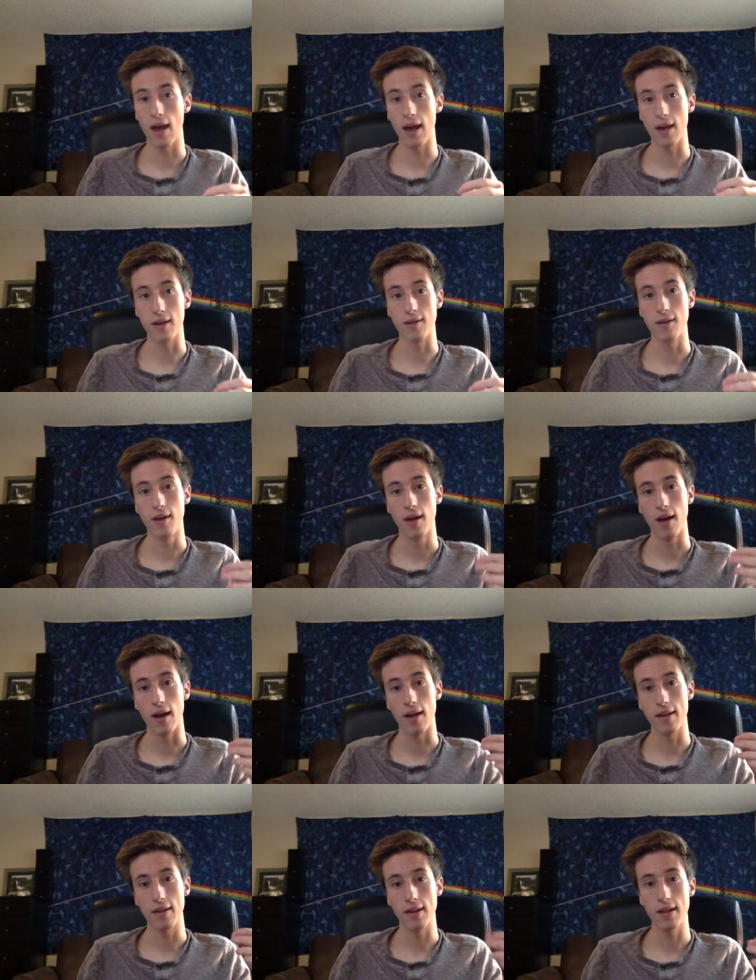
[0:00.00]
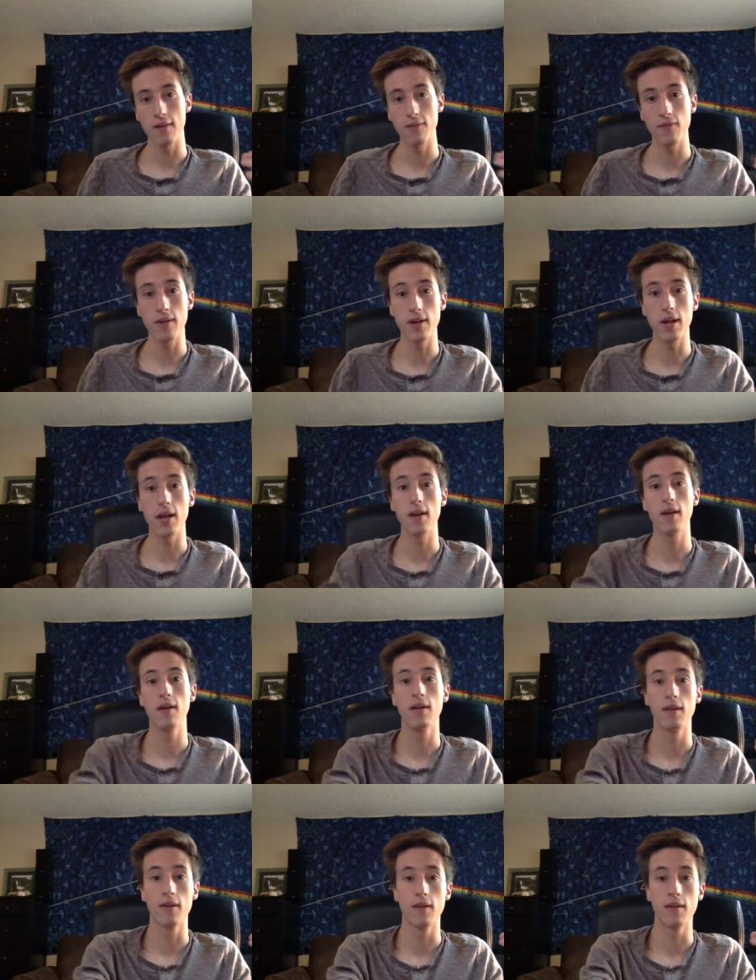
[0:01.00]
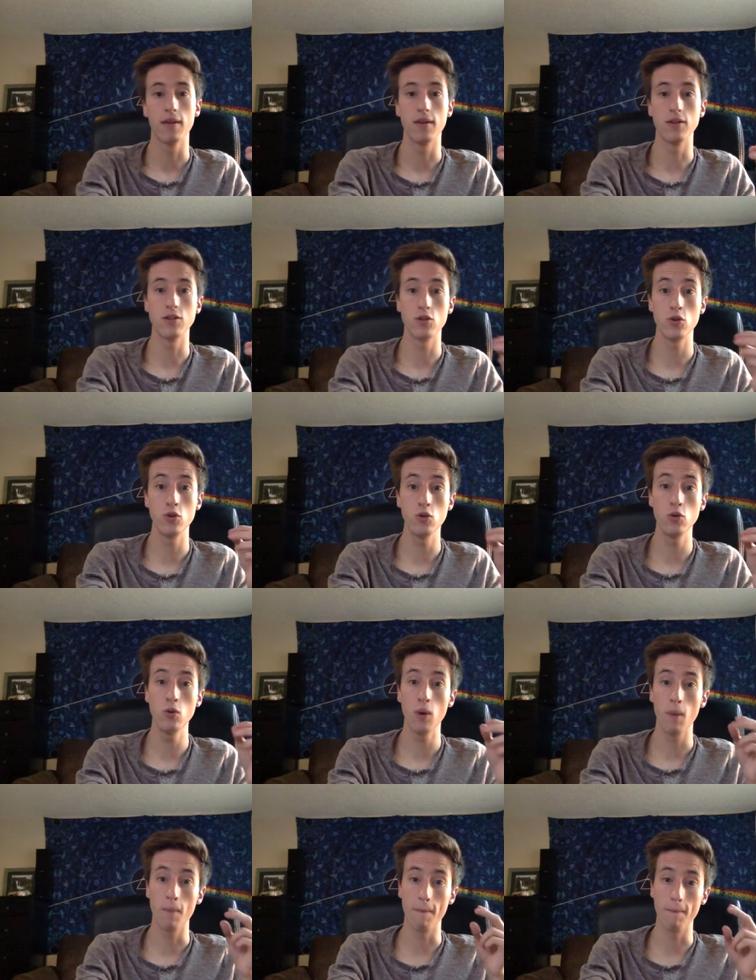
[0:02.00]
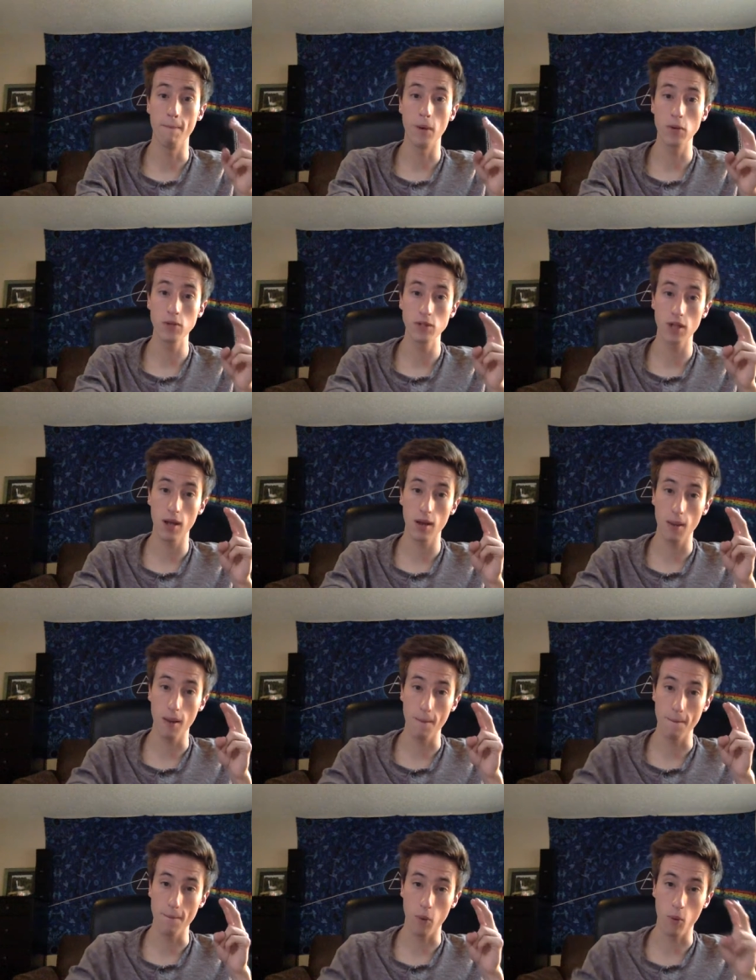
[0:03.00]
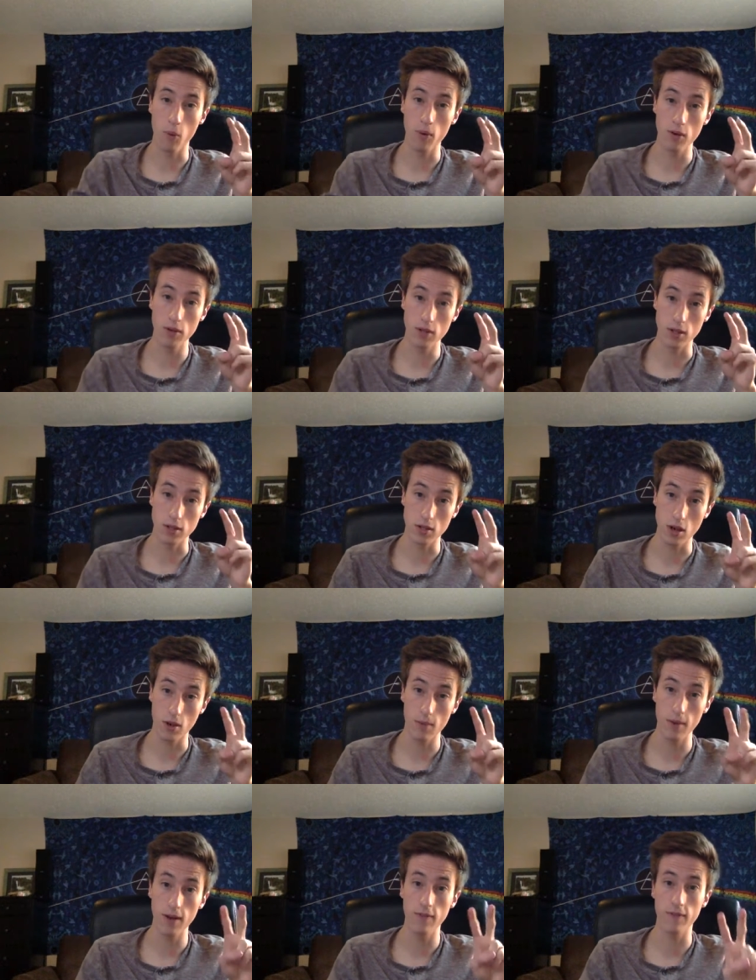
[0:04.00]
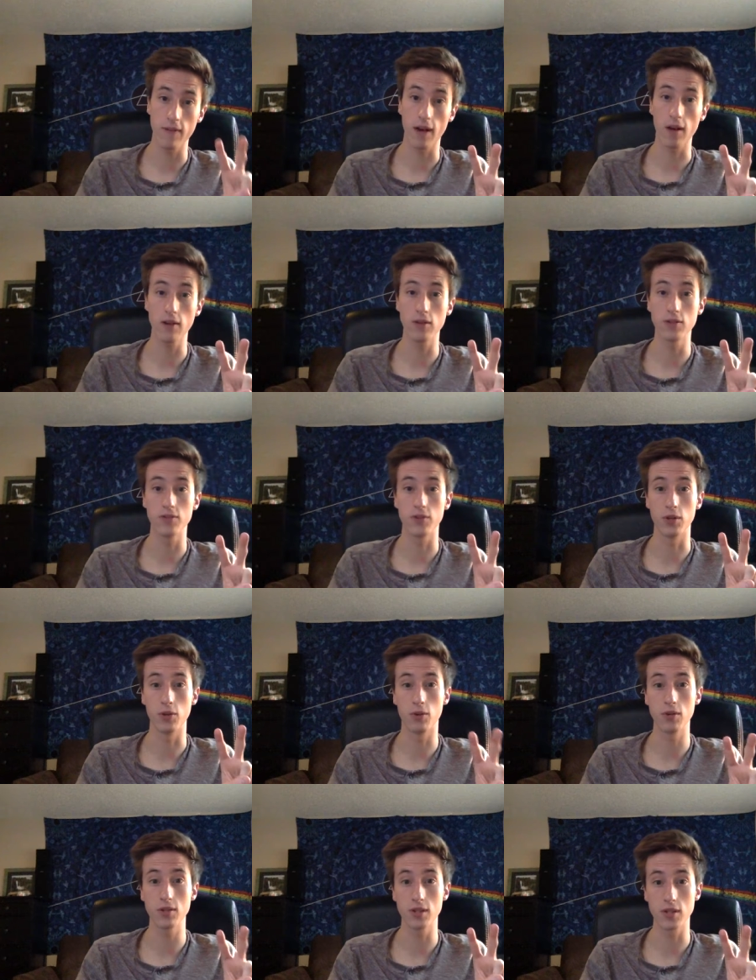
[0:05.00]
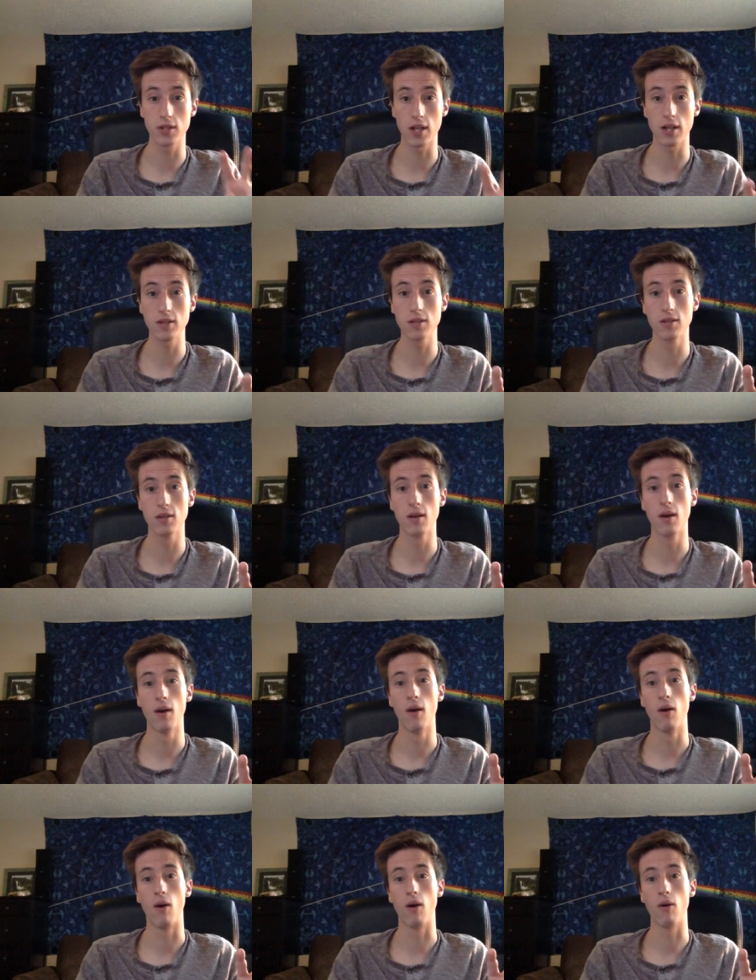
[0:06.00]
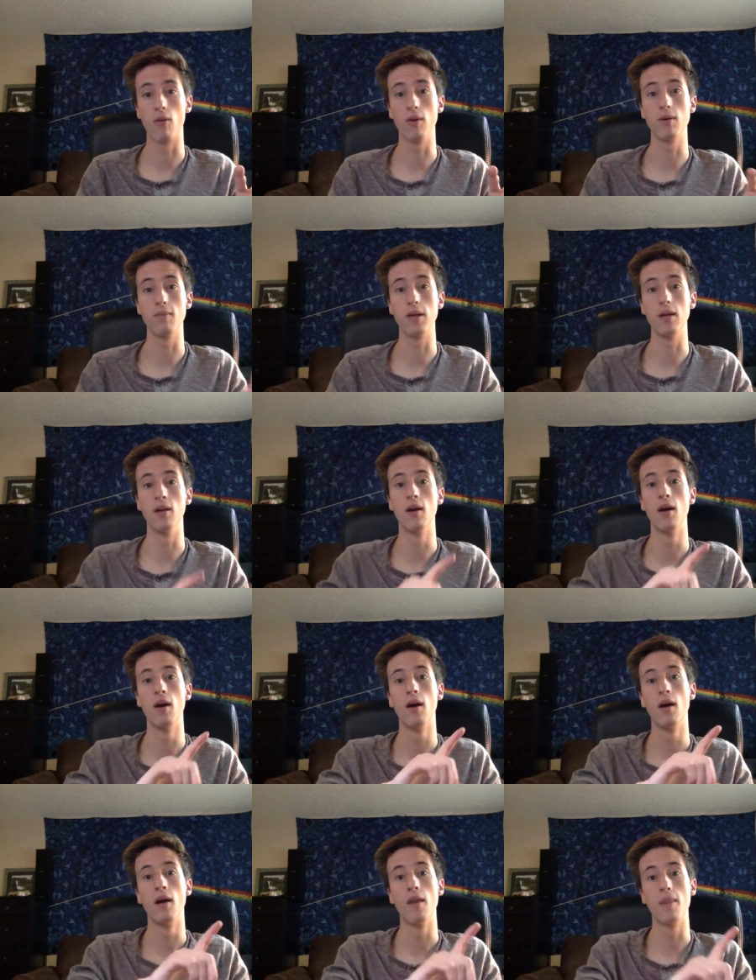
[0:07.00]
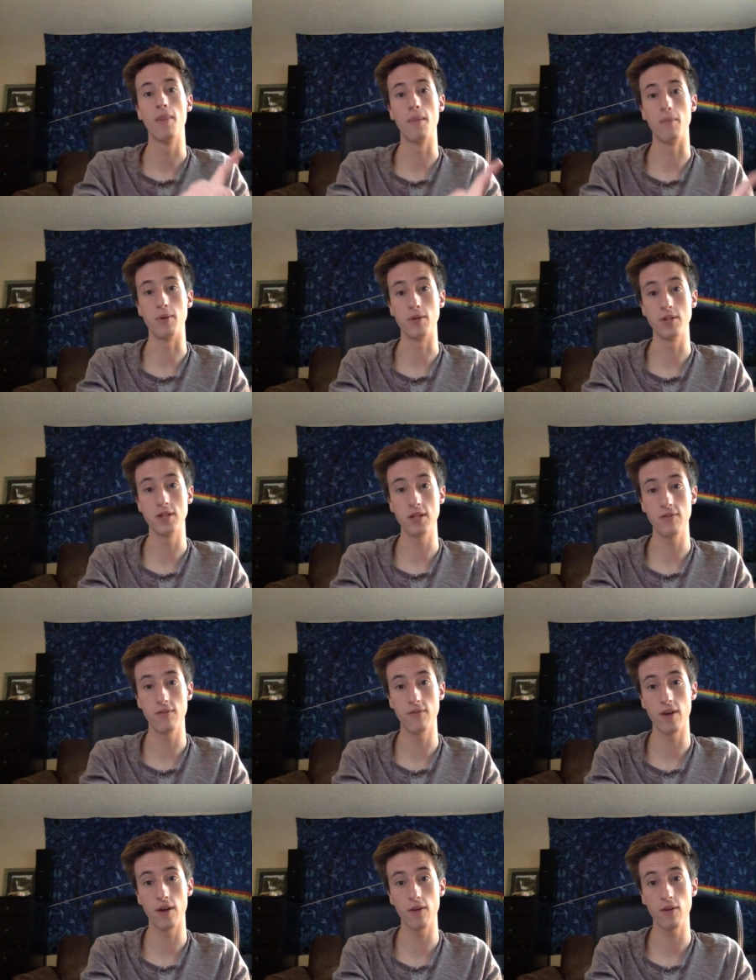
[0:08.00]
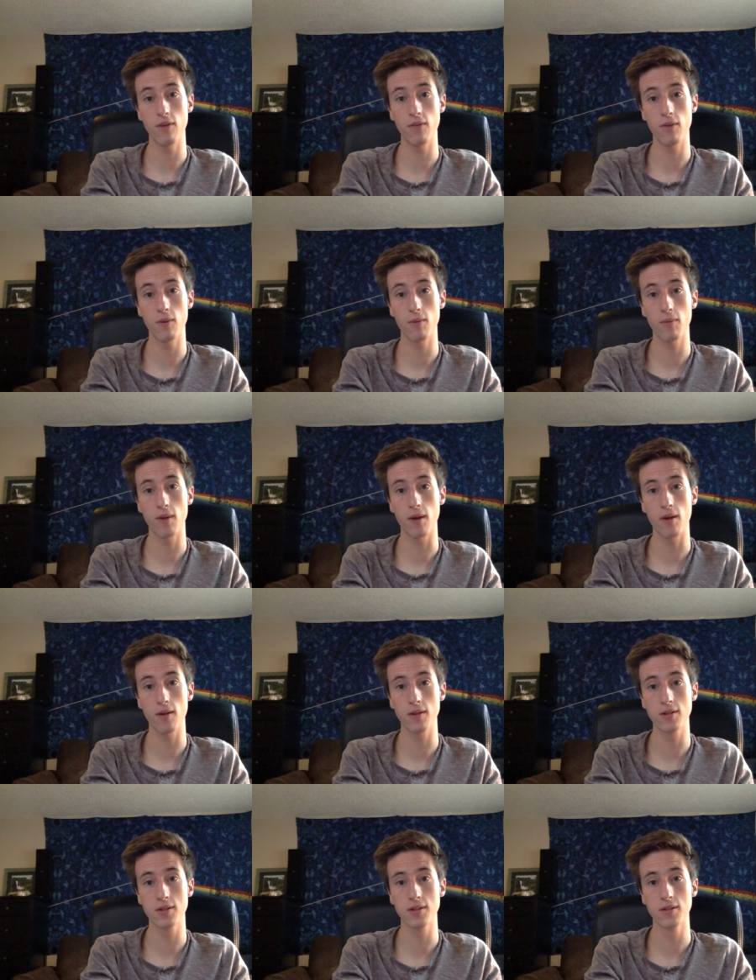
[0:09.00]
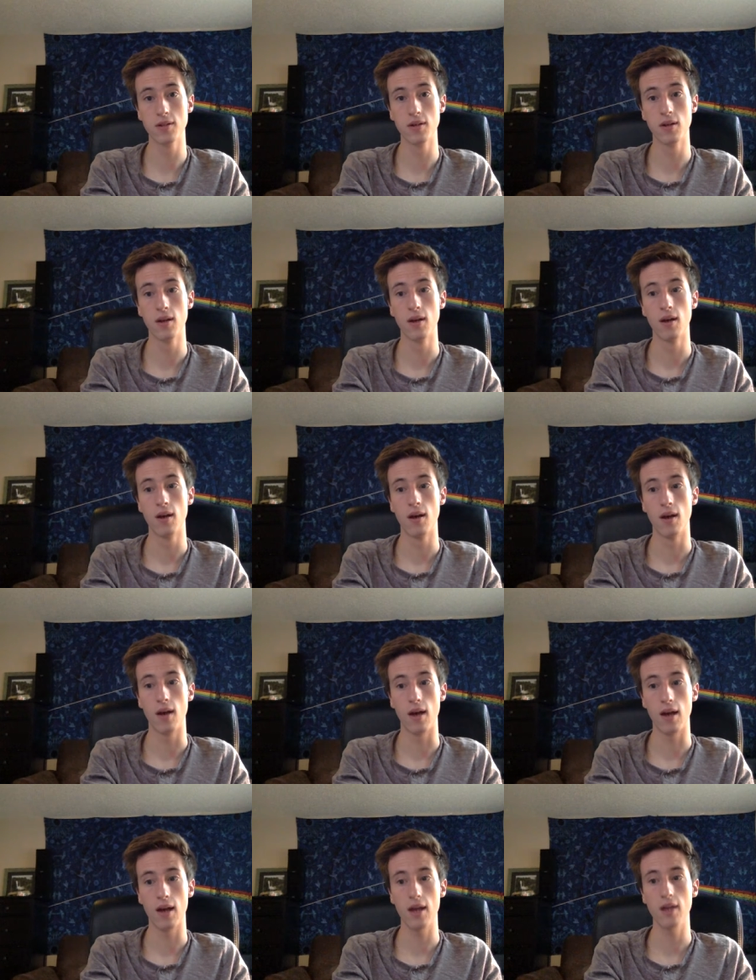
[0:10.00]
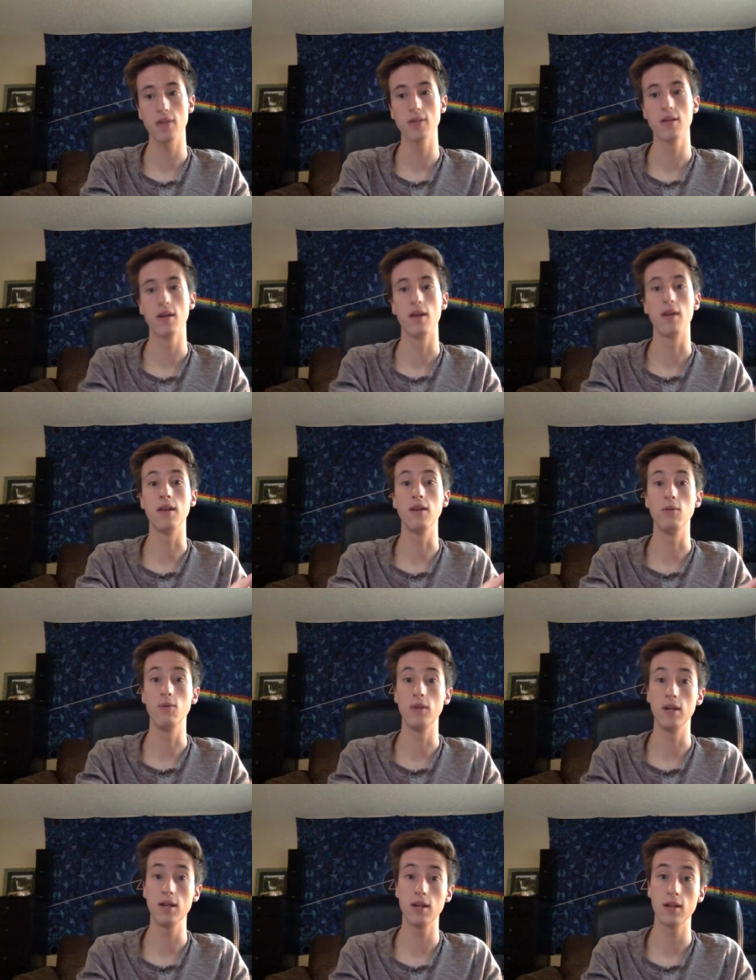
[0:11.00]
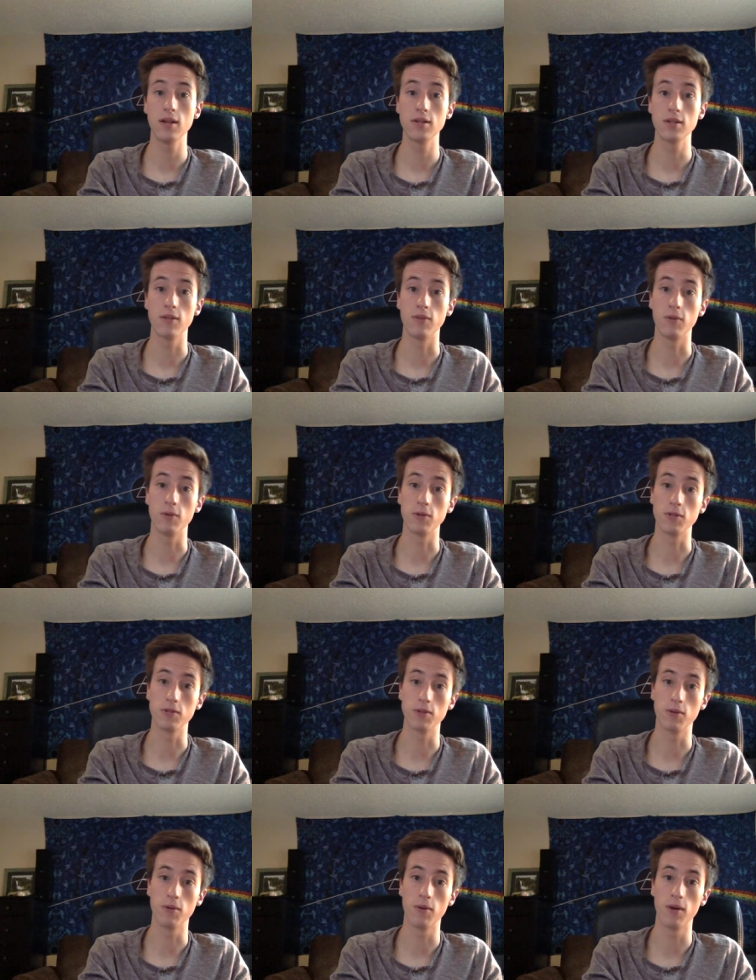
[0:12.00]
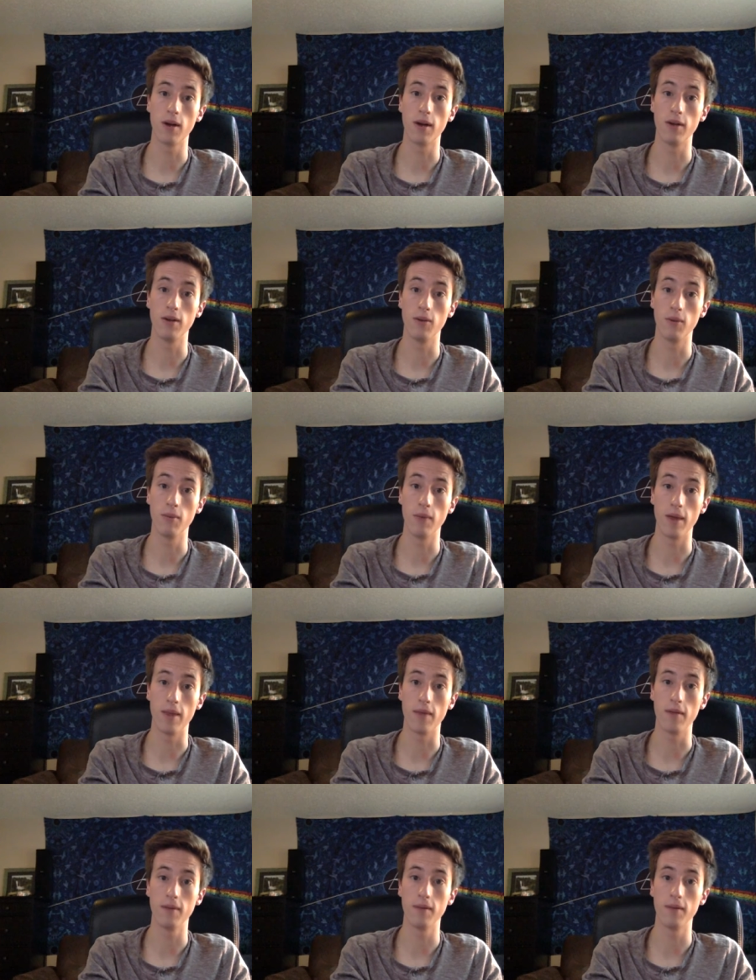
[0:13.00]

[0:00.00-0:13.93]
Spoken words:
And at the end of the day, the two most important determining factors for your success are going to be the perceived value of your products and the uniqueness of your store and your method.